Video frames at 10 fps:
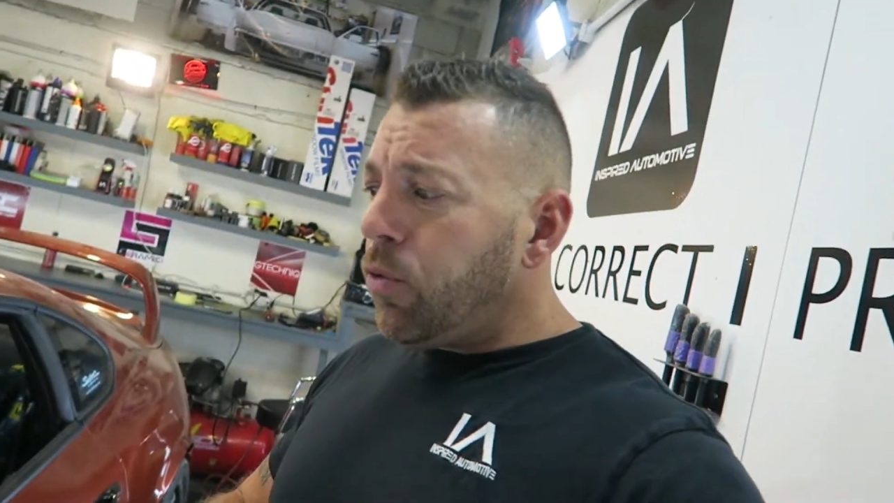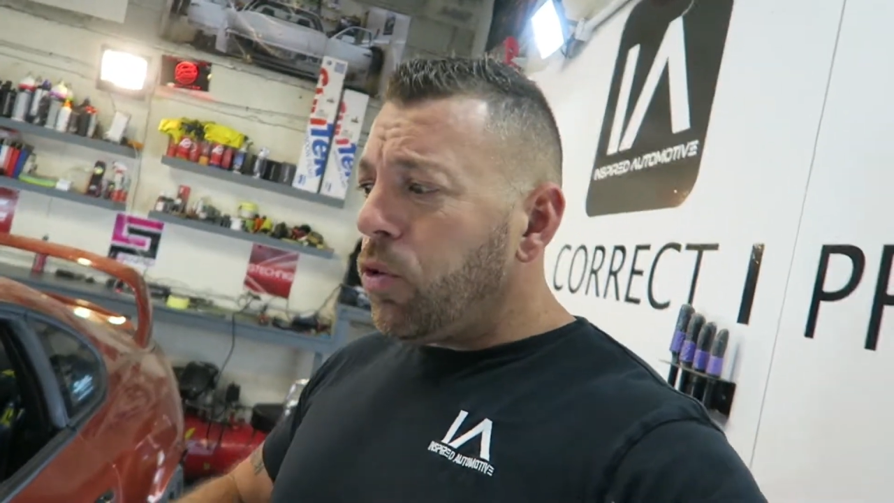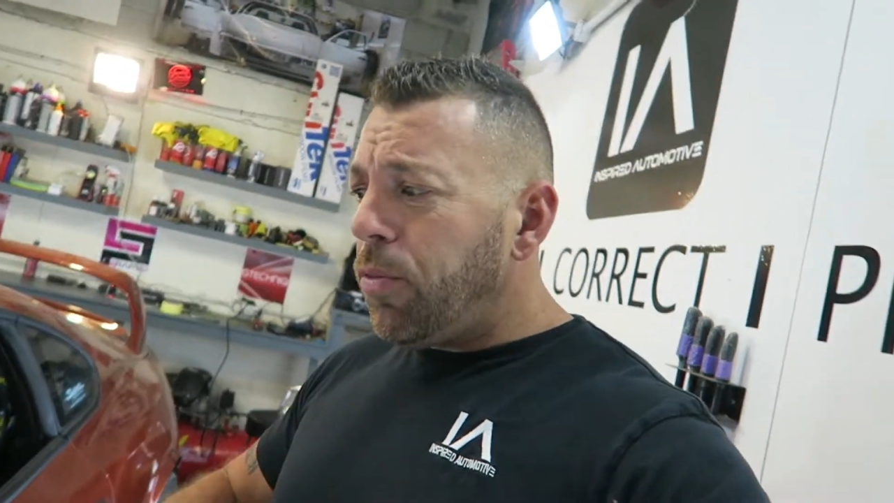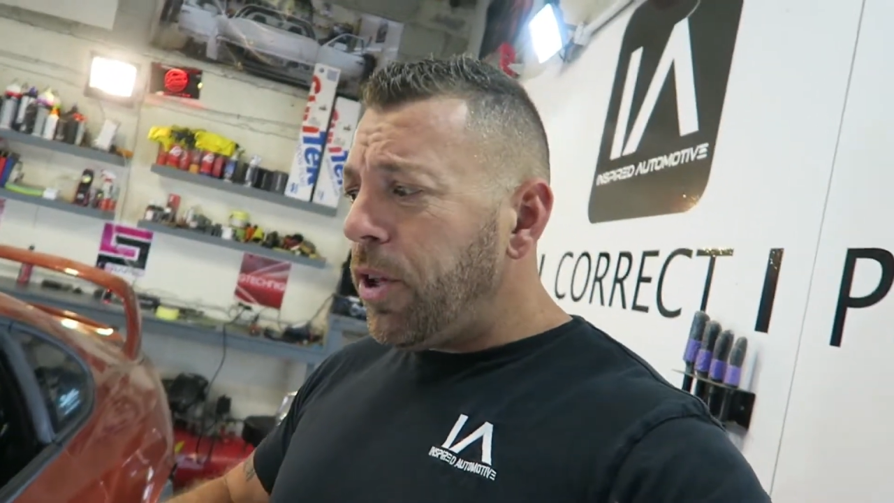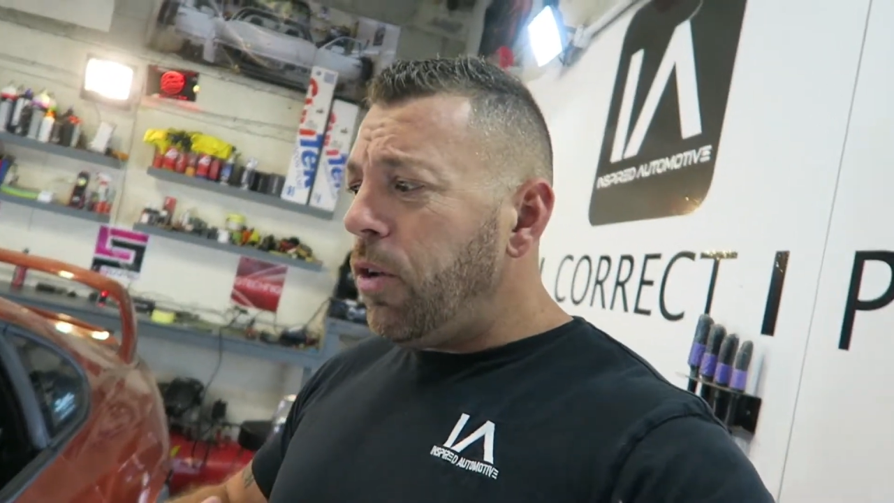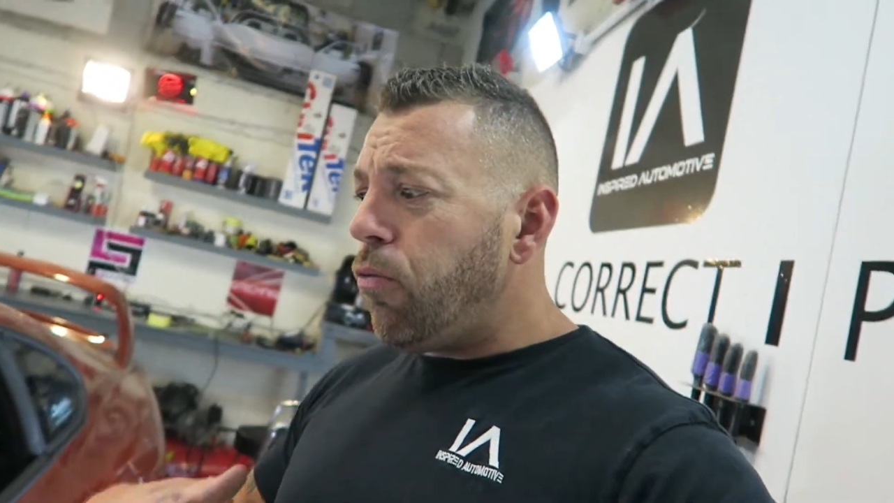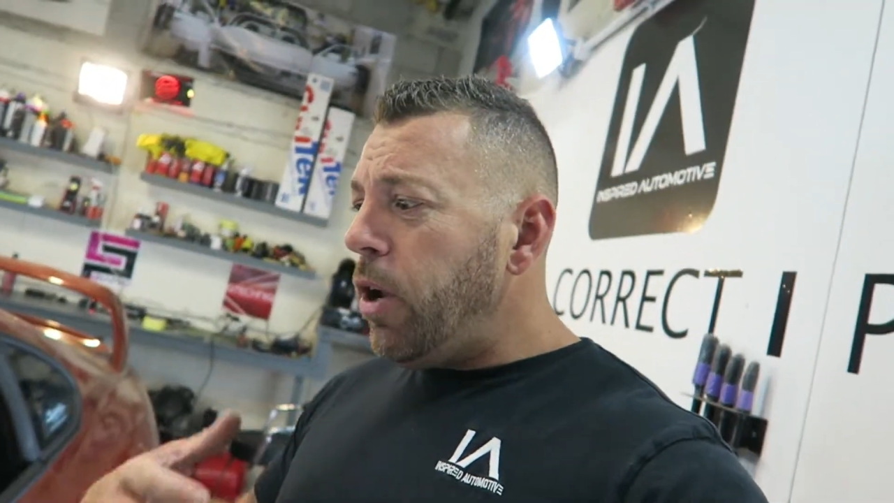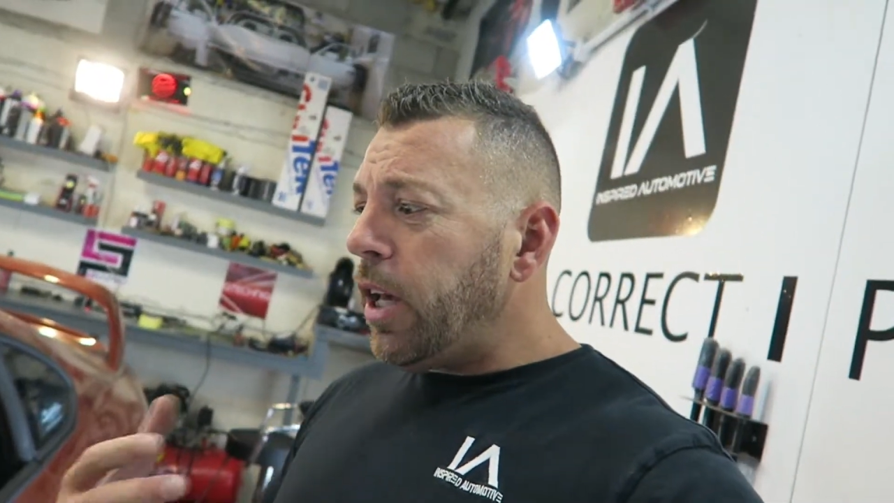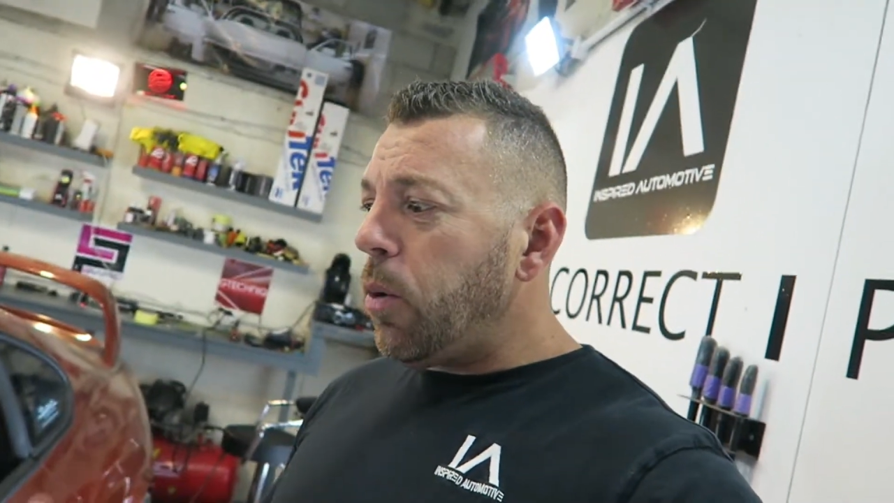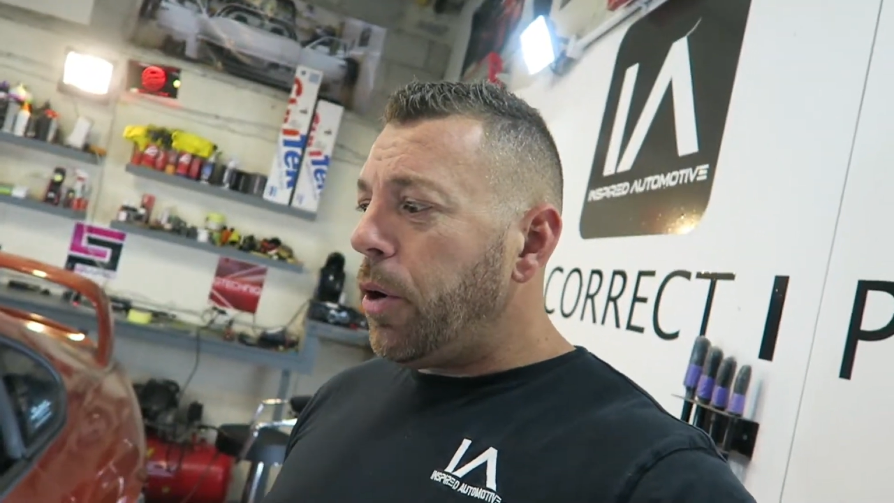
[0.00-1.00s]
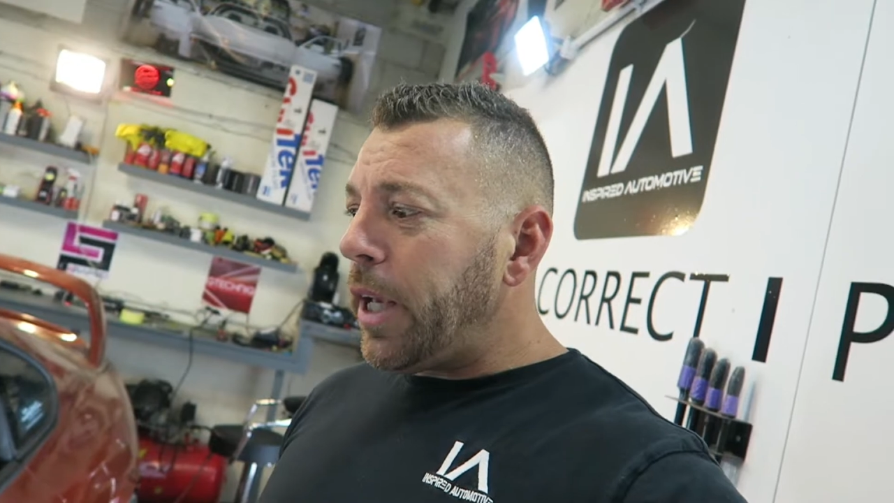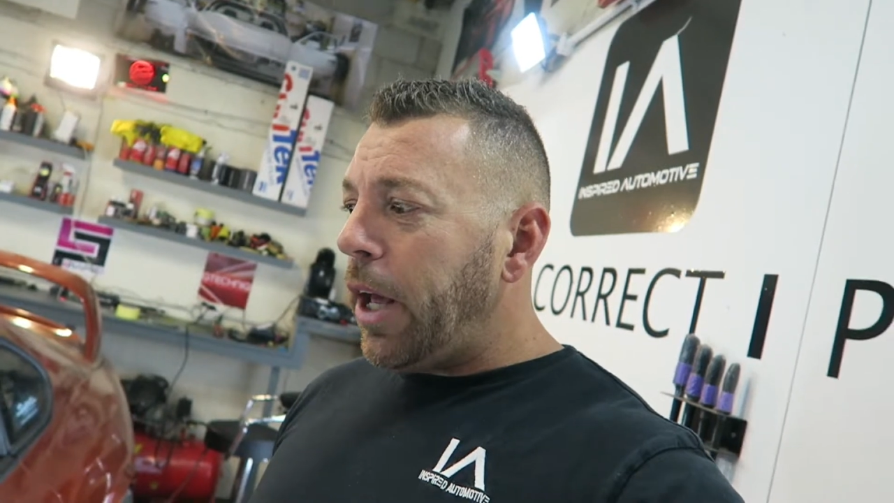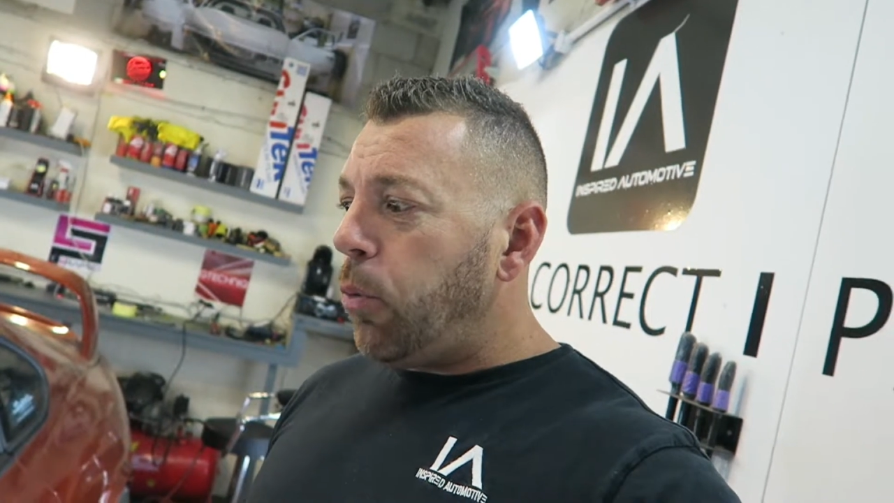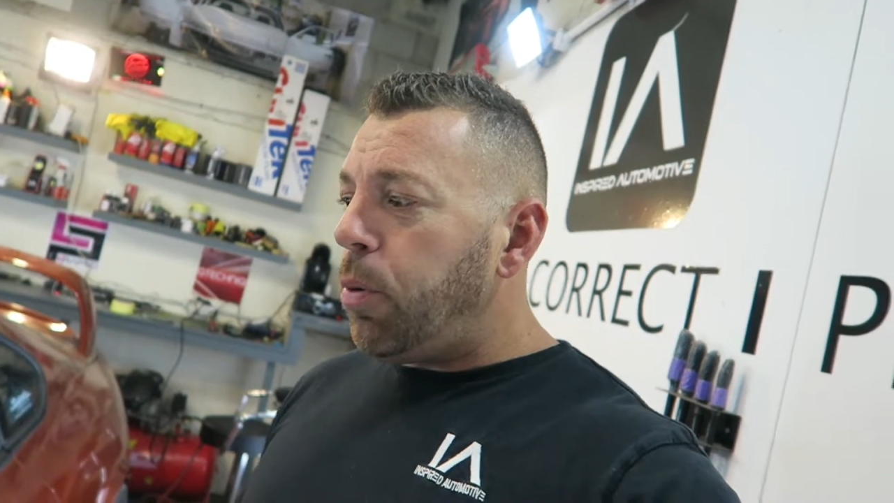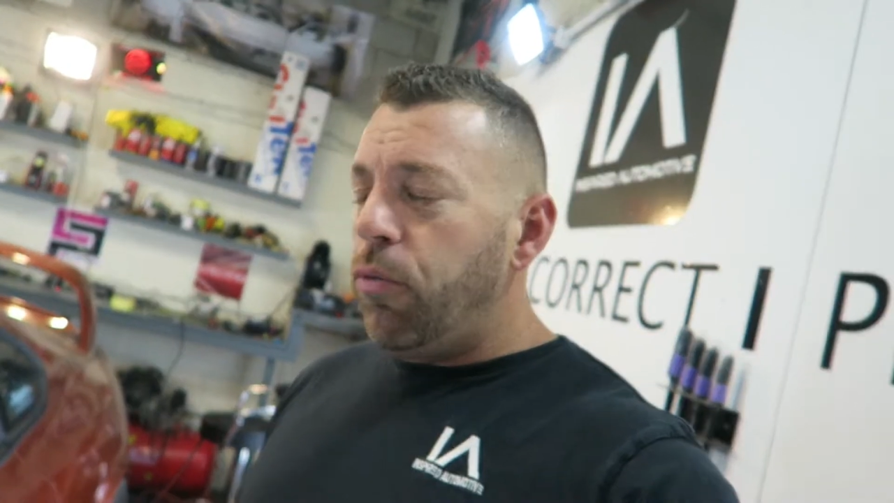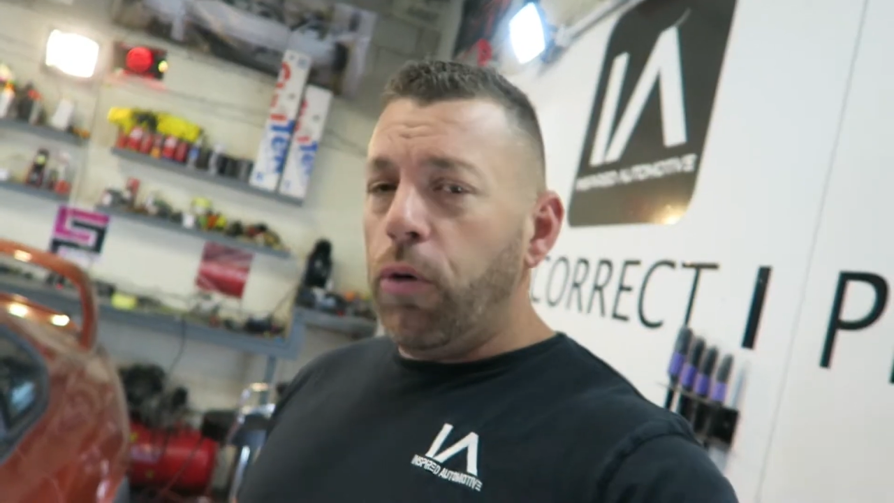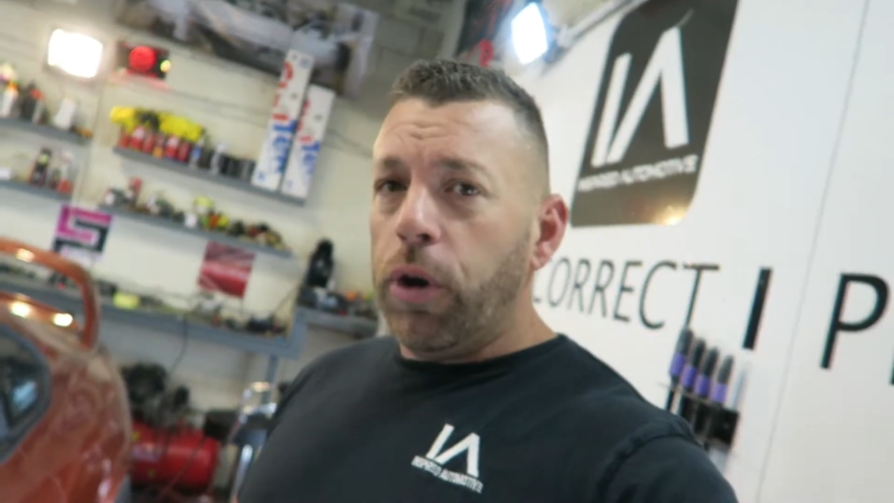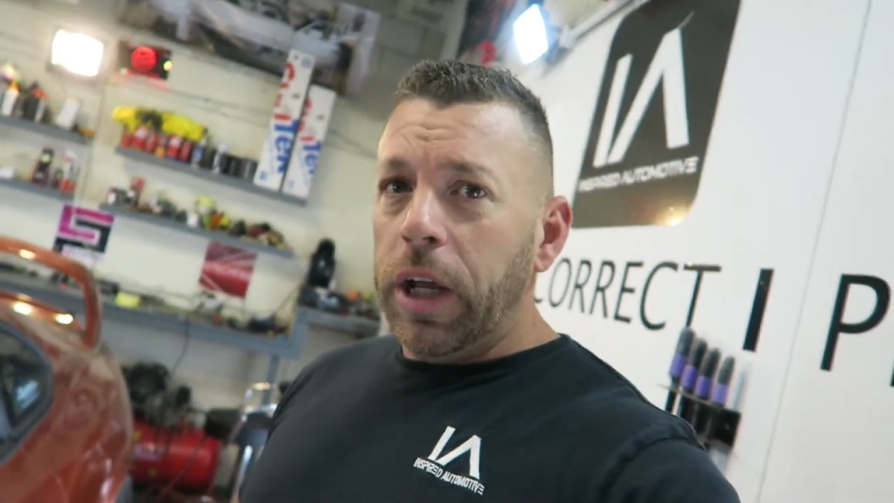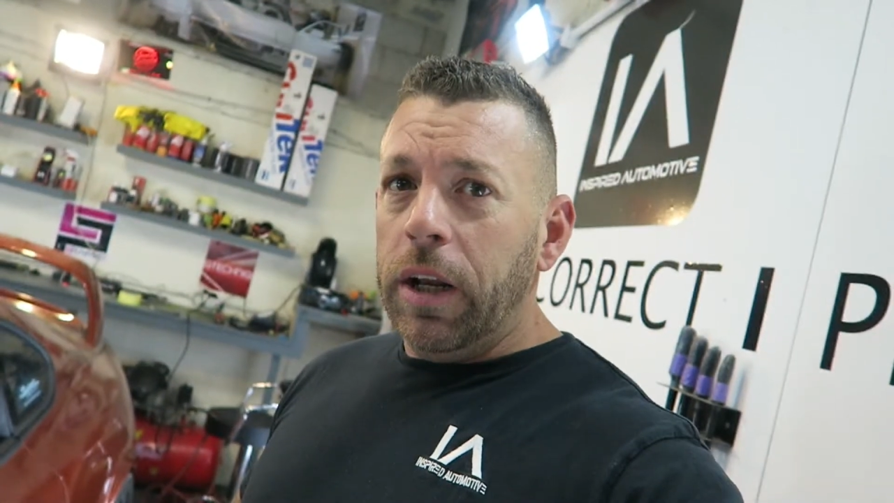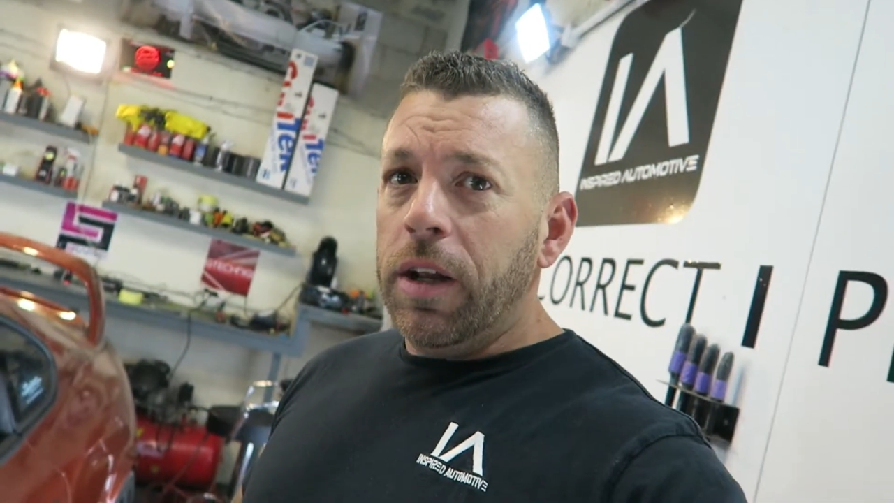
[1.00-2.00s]
something you really want to get up and
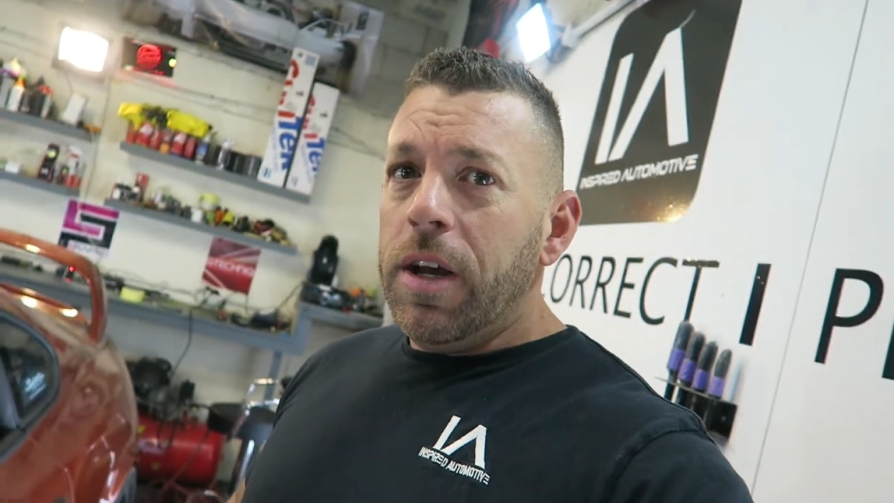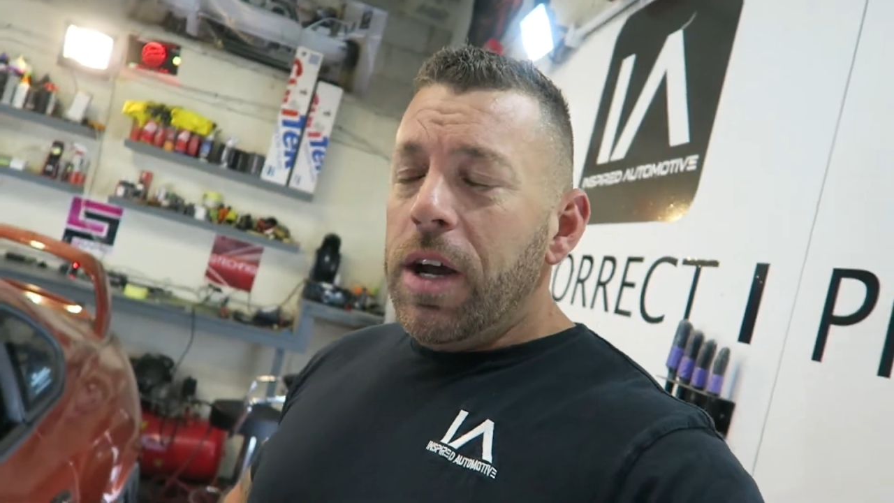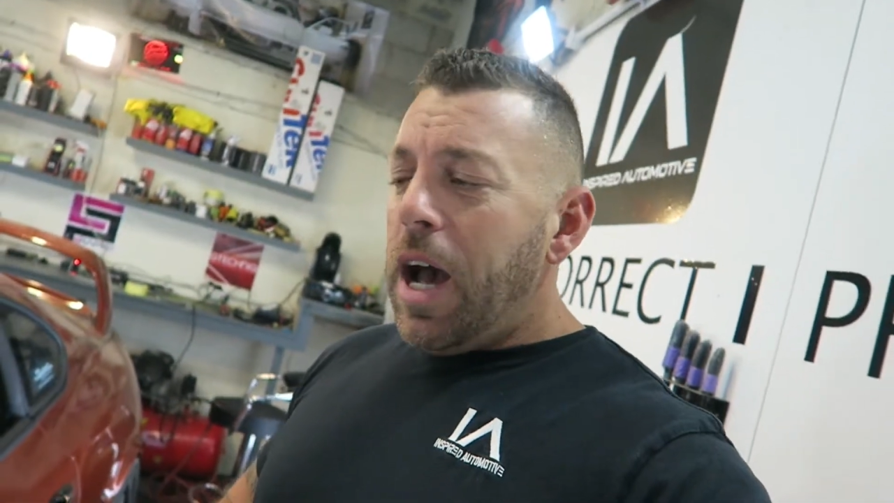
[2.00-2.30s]
running,